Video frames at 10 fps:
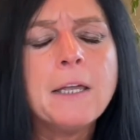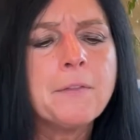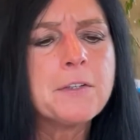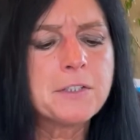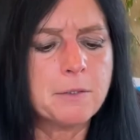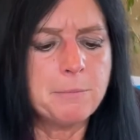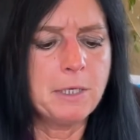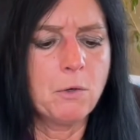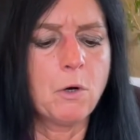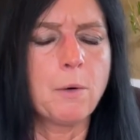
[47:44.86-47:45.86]
This could be
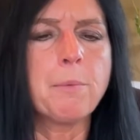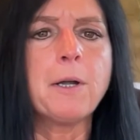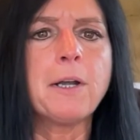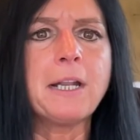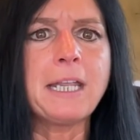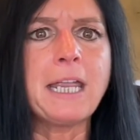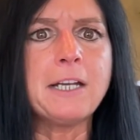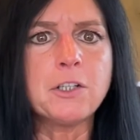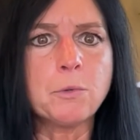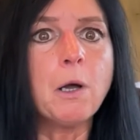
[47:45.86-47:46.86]
incorporated into
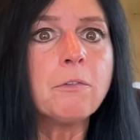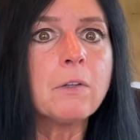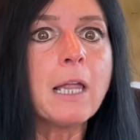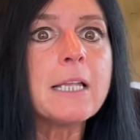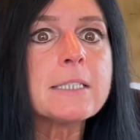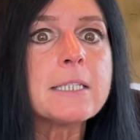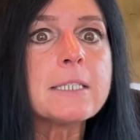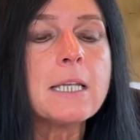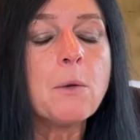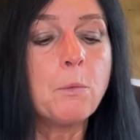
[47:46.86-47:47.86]
K-12 classes
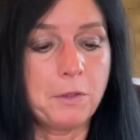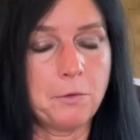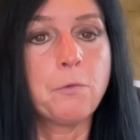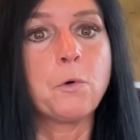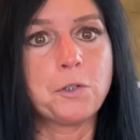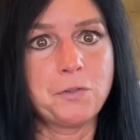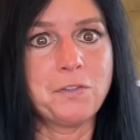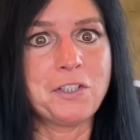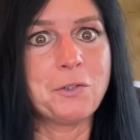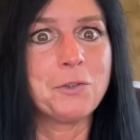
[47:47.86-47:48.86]
with, of course,
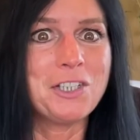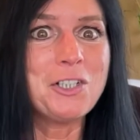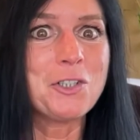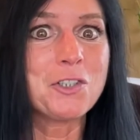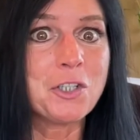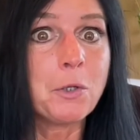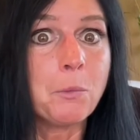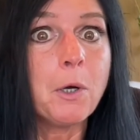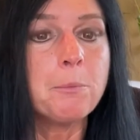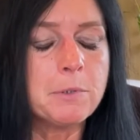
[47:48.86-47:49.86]
physical teachers in the
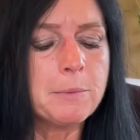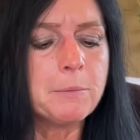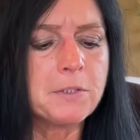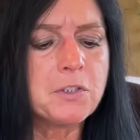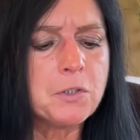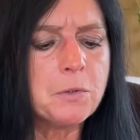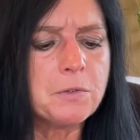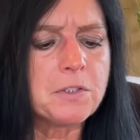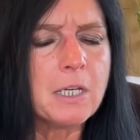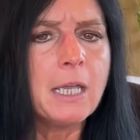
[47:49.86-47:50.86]
room to be with the
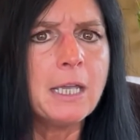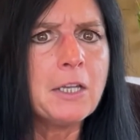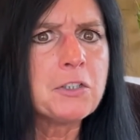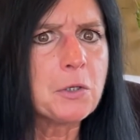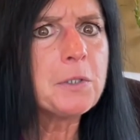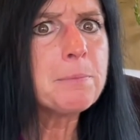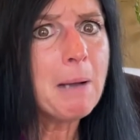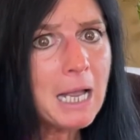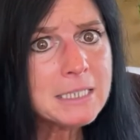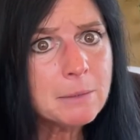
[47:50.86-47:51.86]
students. So it's
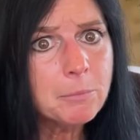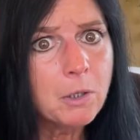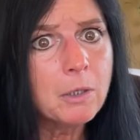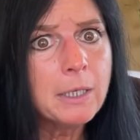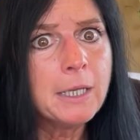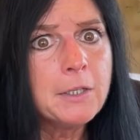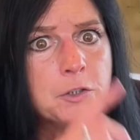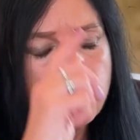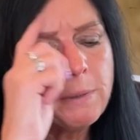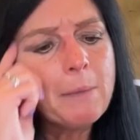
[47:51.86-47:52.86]
possible
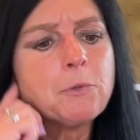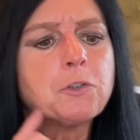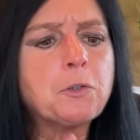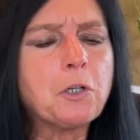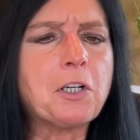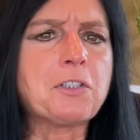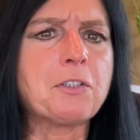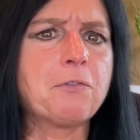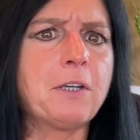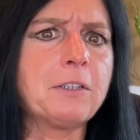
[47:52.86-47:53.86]
to be able to cost
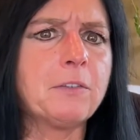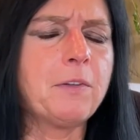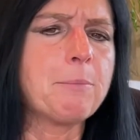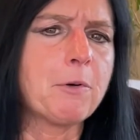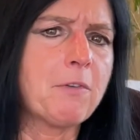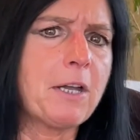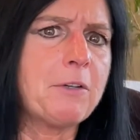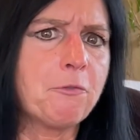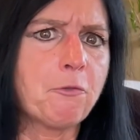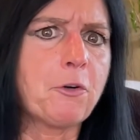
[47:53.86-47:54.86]
effectively provide
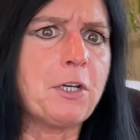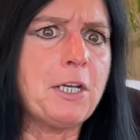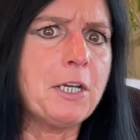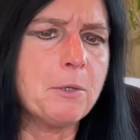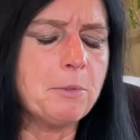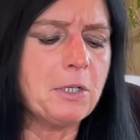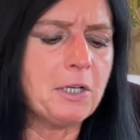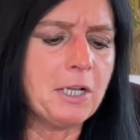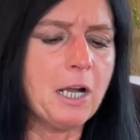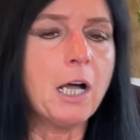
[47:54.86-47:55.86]
free
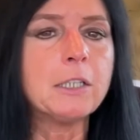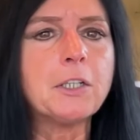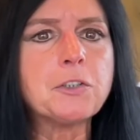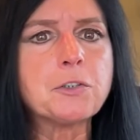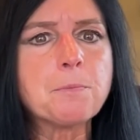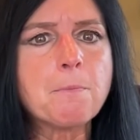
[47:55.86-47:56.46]
community college.